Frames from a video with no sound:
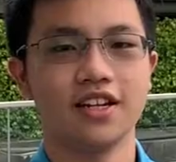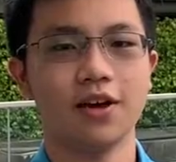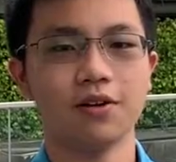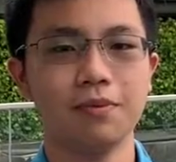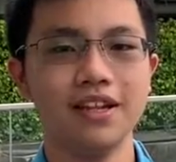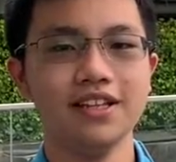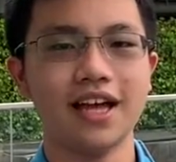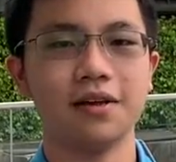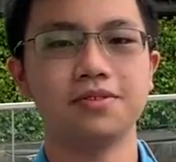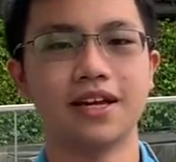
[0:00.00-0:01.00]
there were many
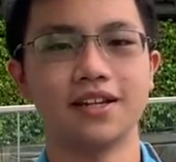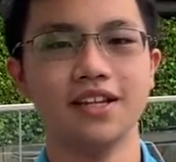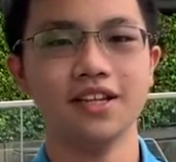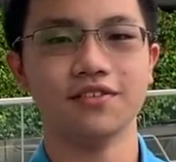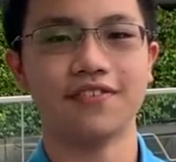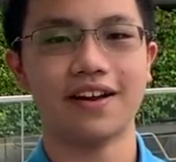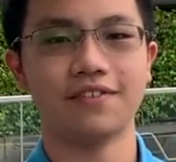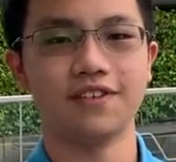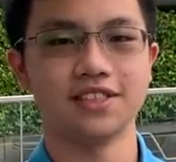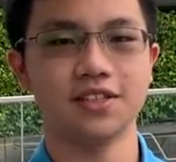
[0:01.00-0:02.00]
times that I needed to find a
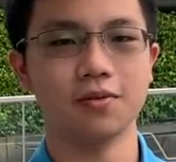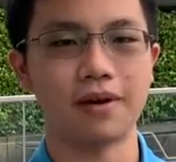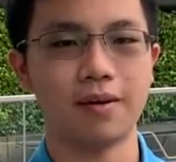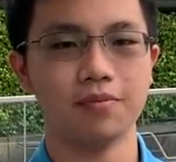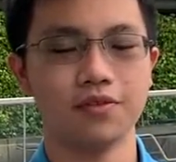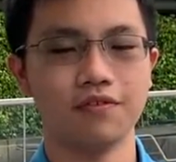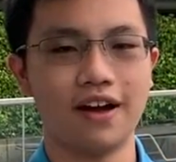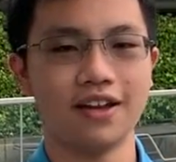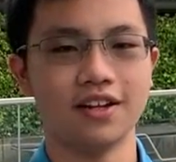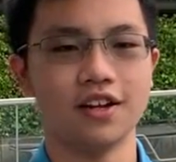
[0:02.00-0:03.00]
physical map to
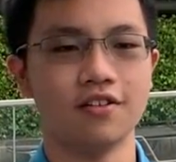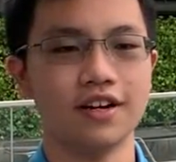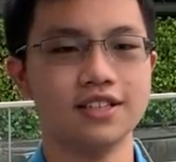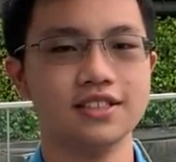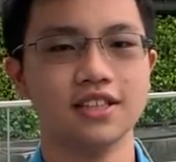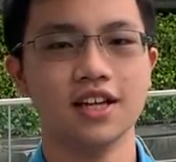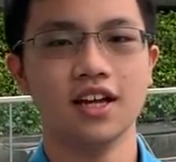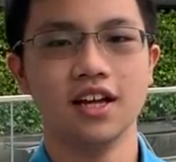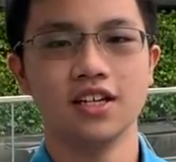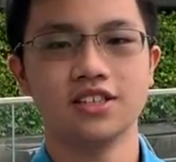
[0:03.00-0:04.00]
find the nearest
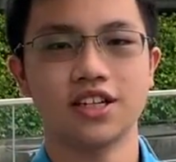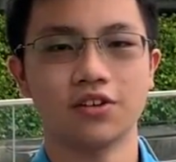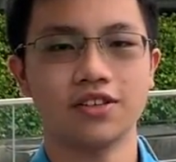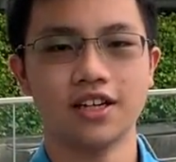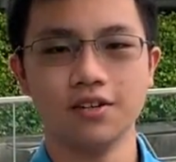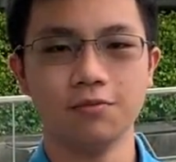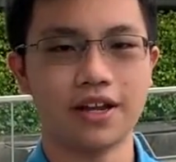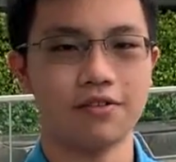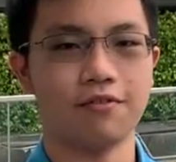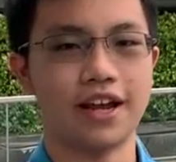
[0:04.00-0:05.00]
shelter when
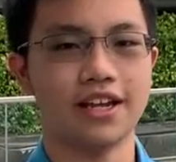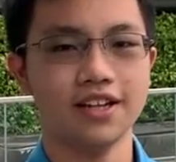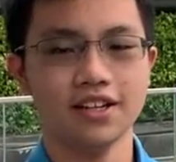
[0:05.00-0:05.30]
it rained,